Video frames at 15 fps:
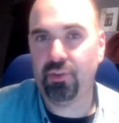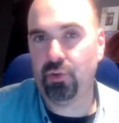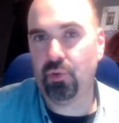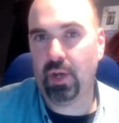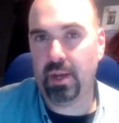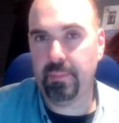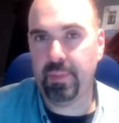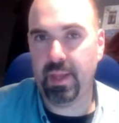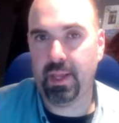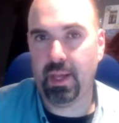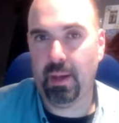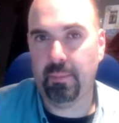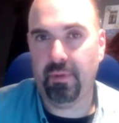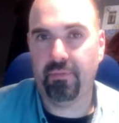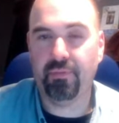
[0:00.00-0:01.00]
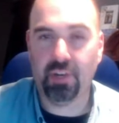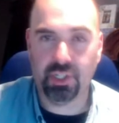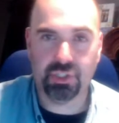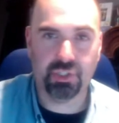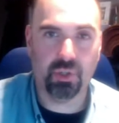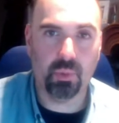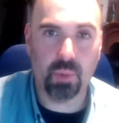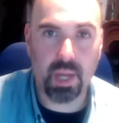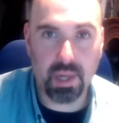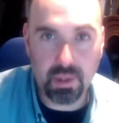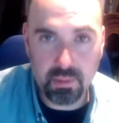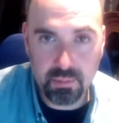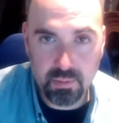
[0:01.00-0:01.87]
to try to become a functional writer.